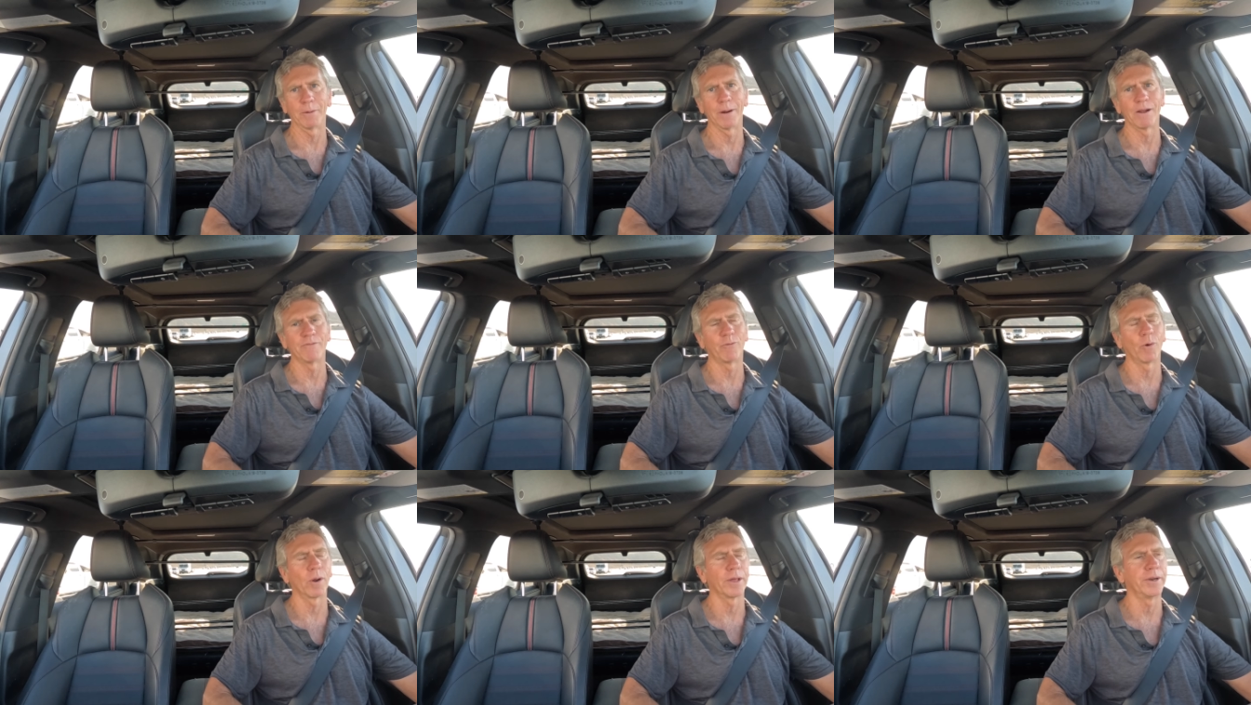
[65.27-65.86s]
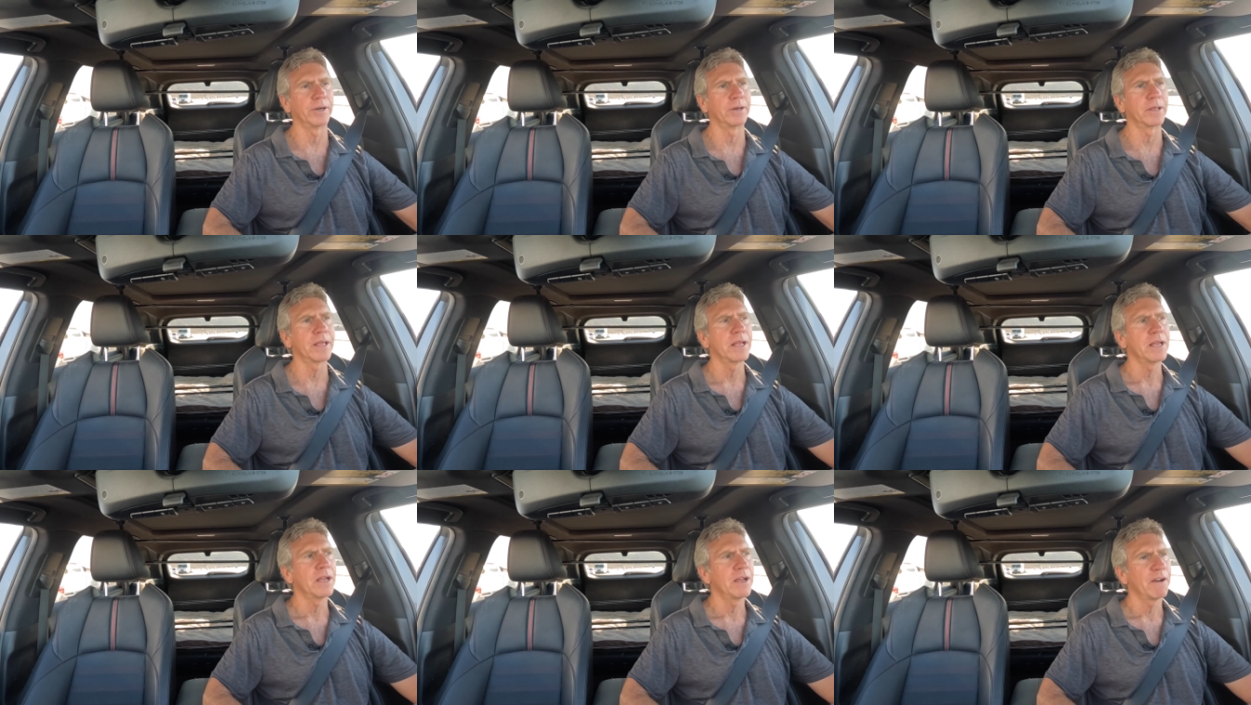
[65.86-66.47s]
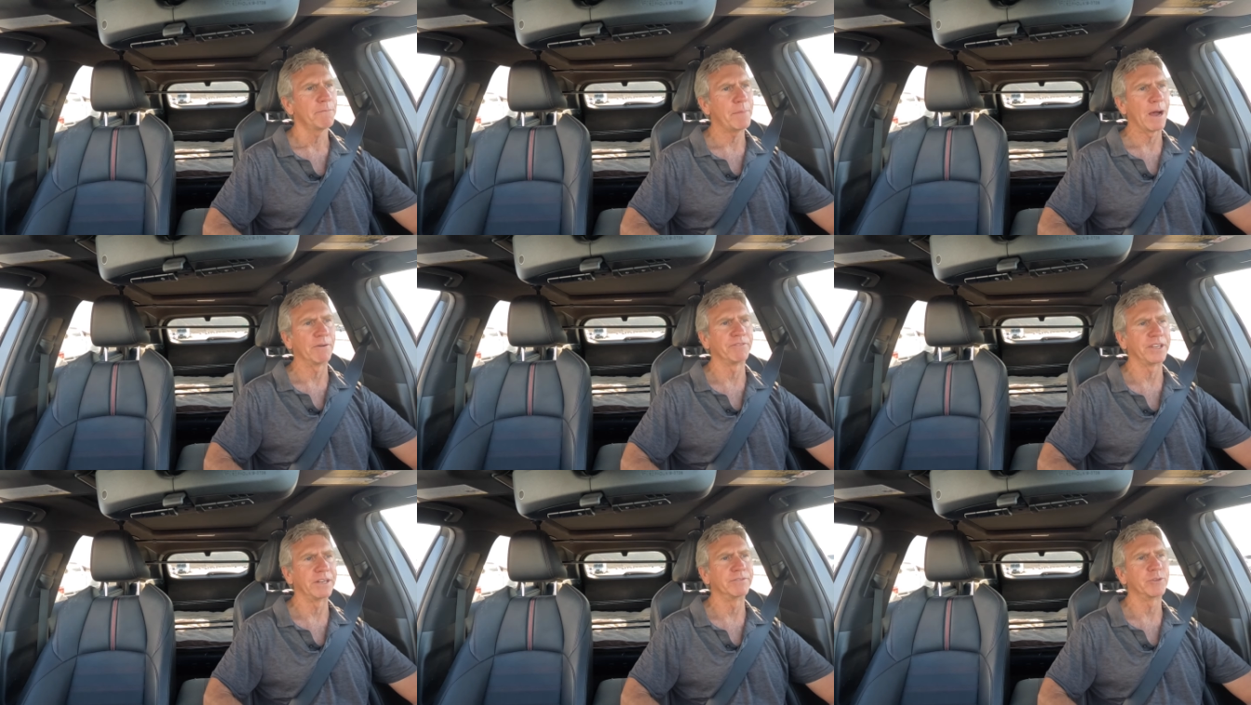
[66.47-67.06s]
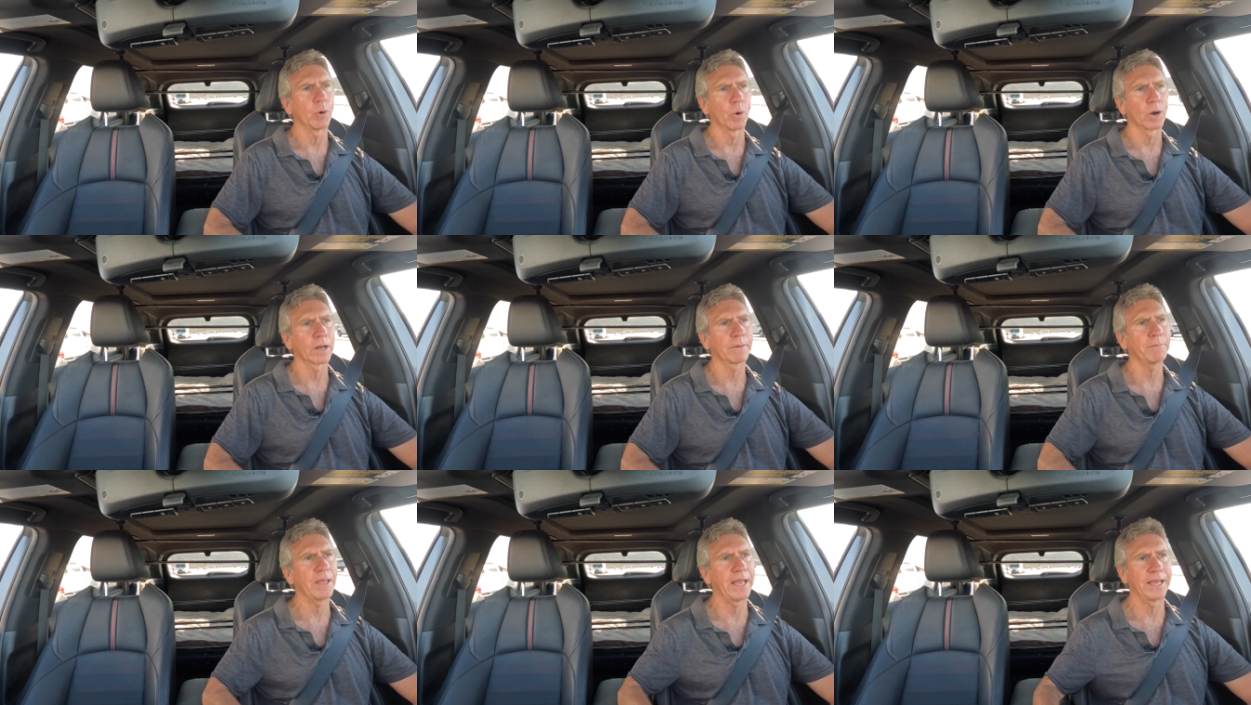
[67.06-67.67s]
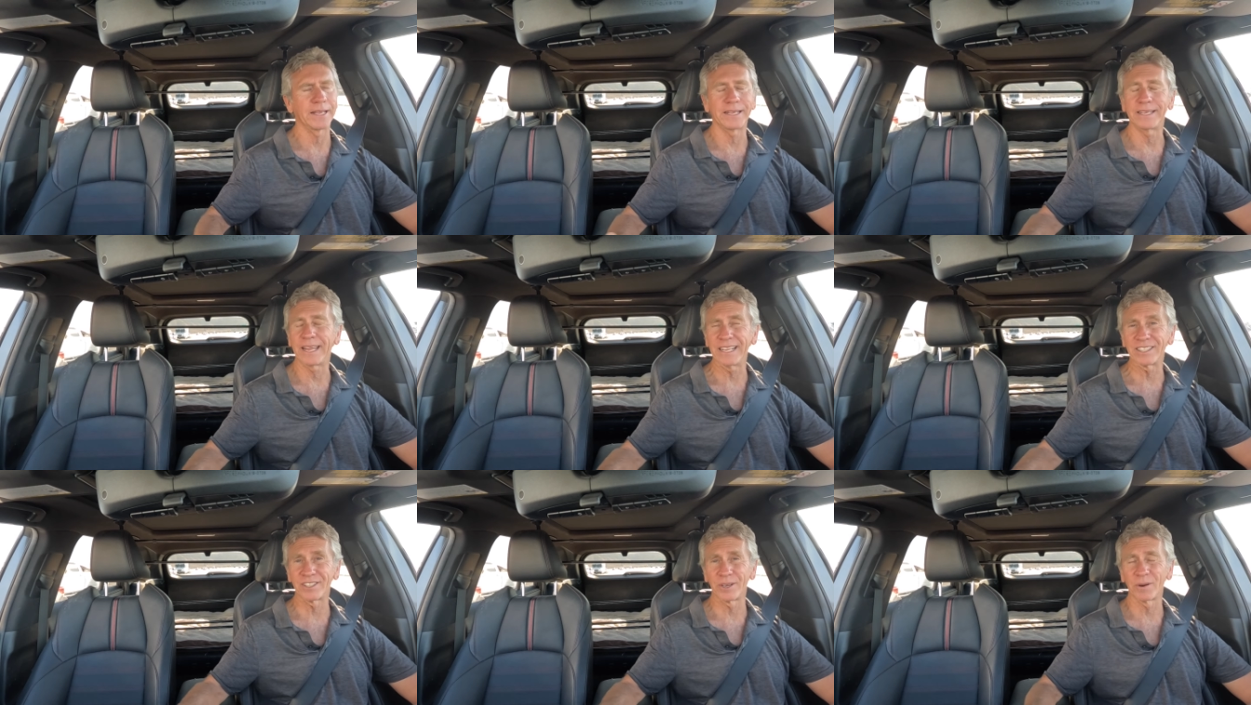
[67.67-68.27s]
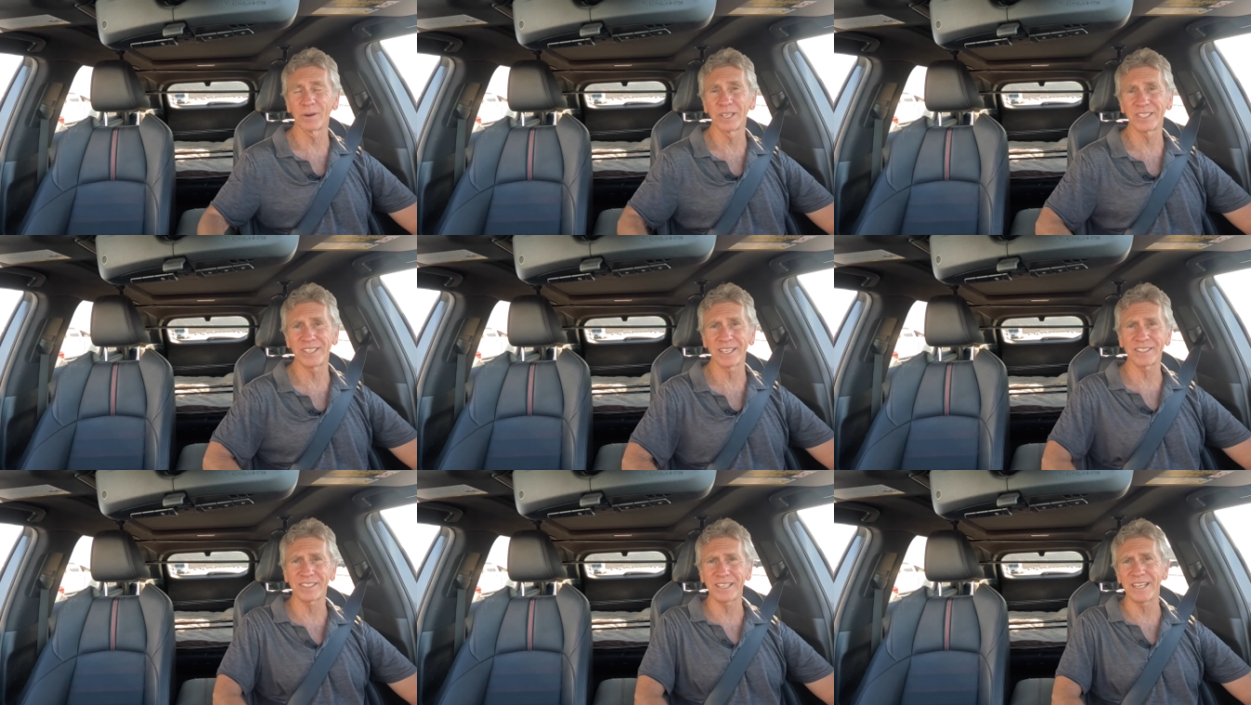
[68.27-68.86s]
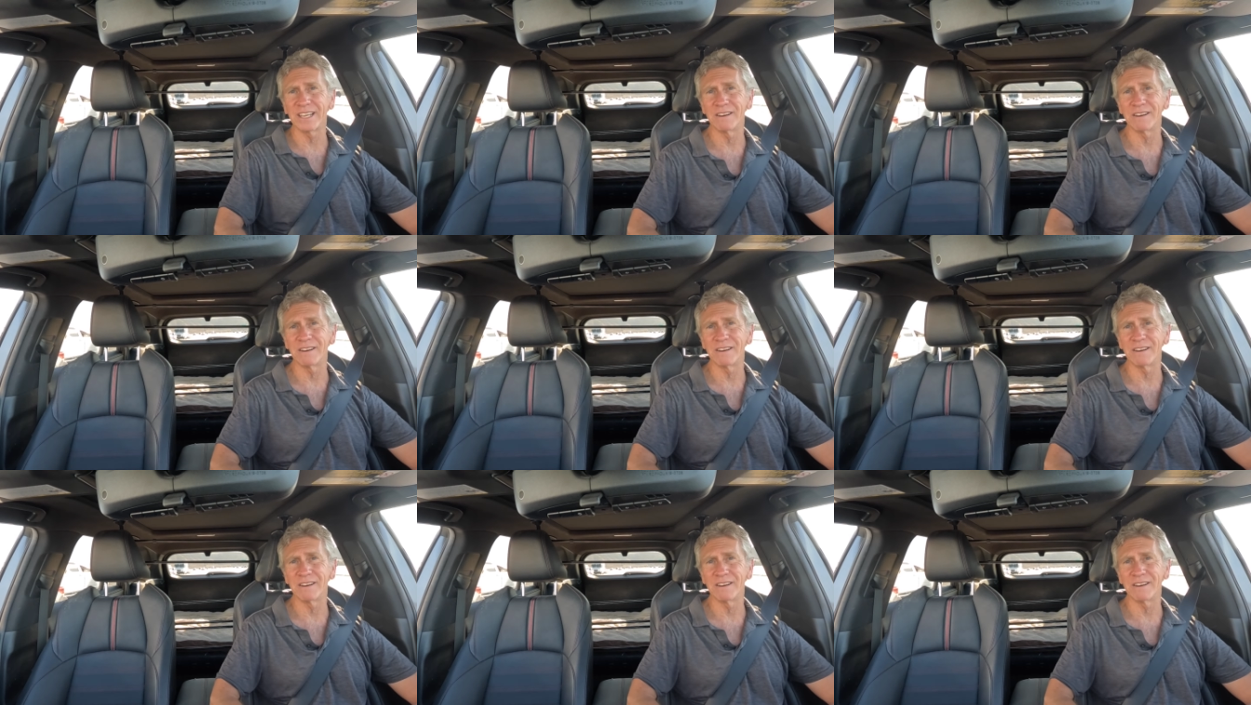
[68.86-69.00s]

around 400 pound-feet of torque. And it gets 0 to 60